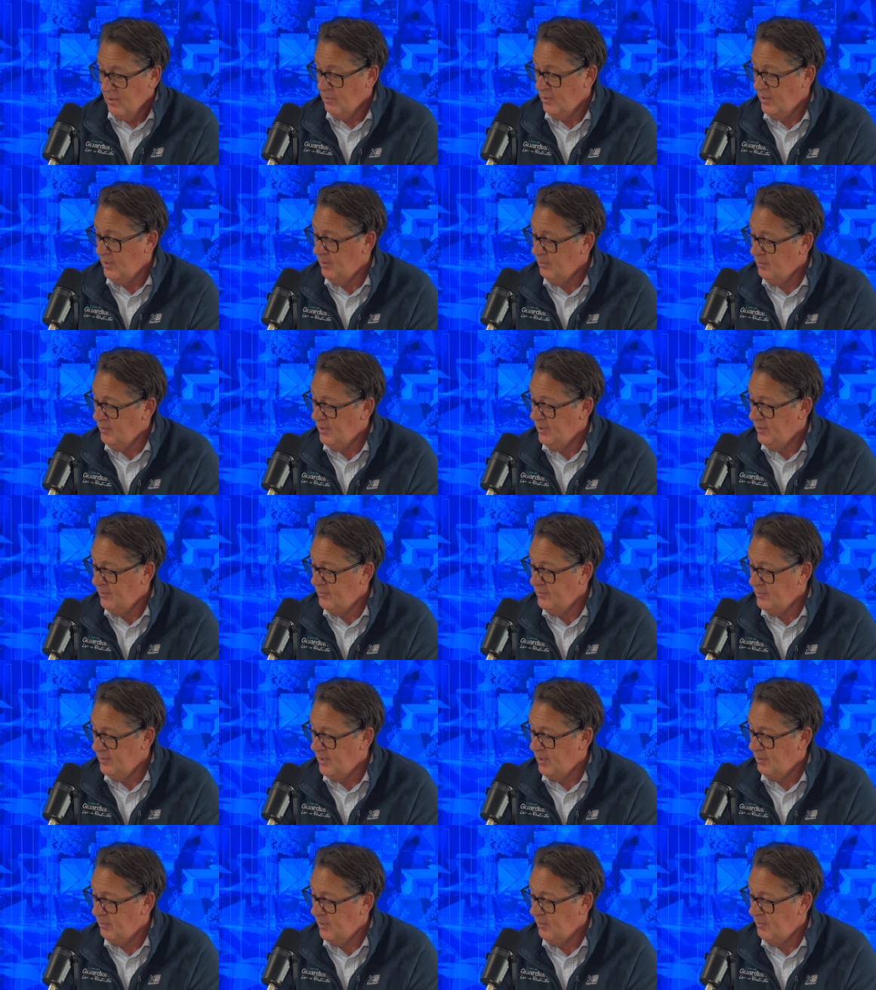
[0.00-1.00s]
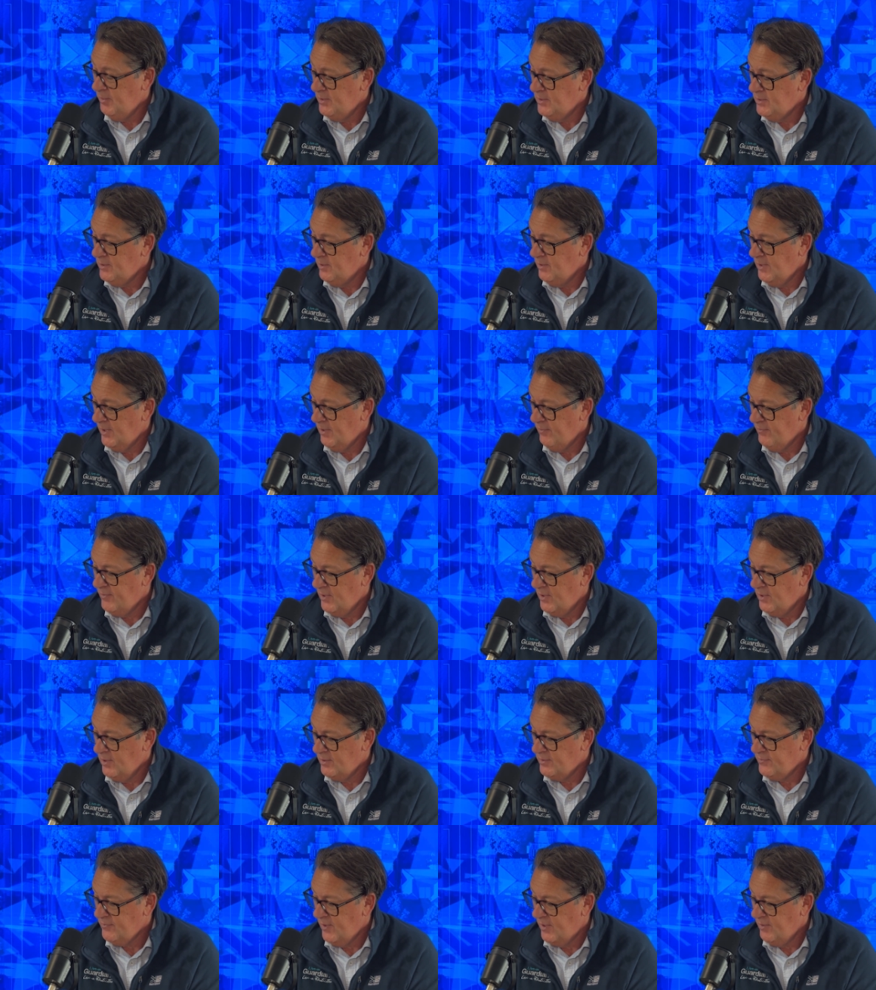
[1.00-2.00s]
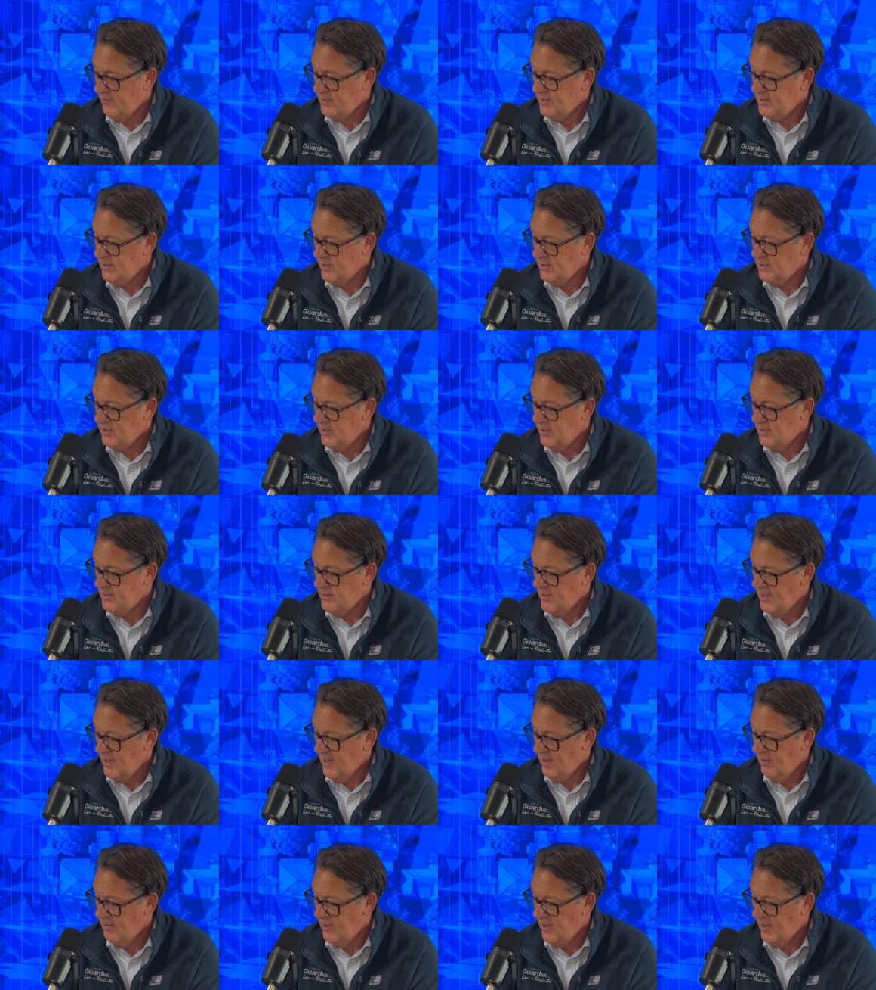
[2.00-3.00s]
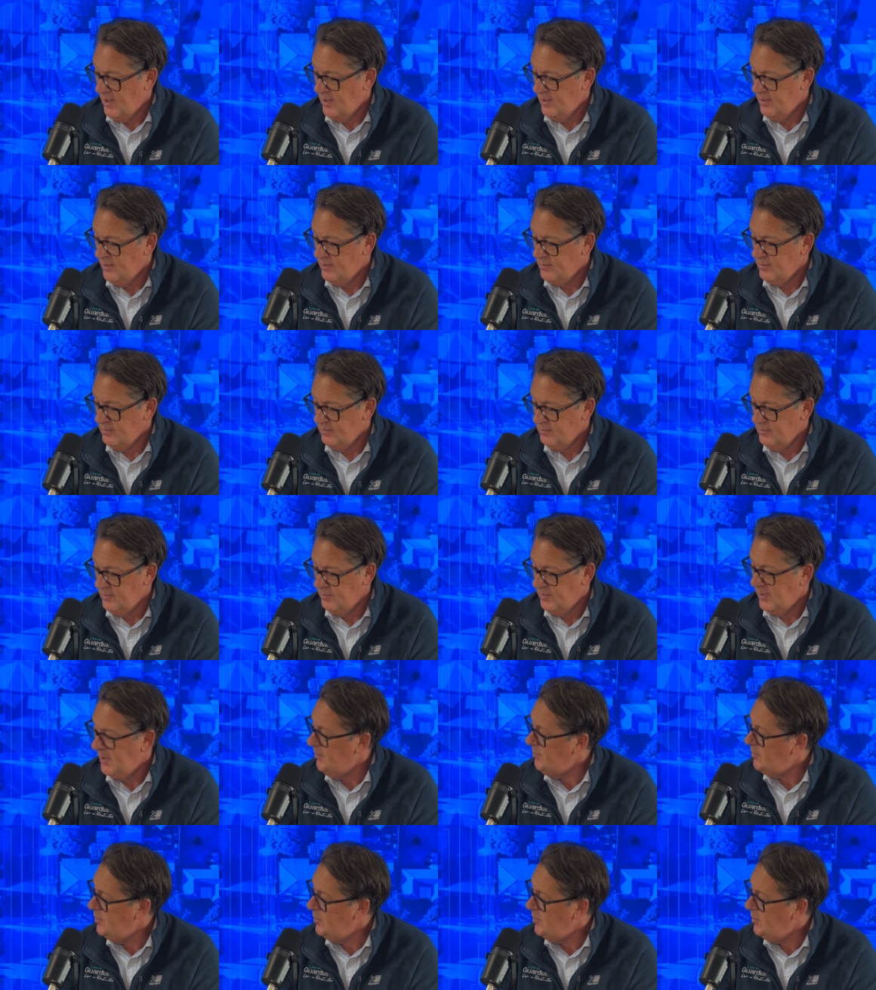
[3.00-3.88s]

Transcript: we, have you know we've been doing it for the last five or six years now, and we've come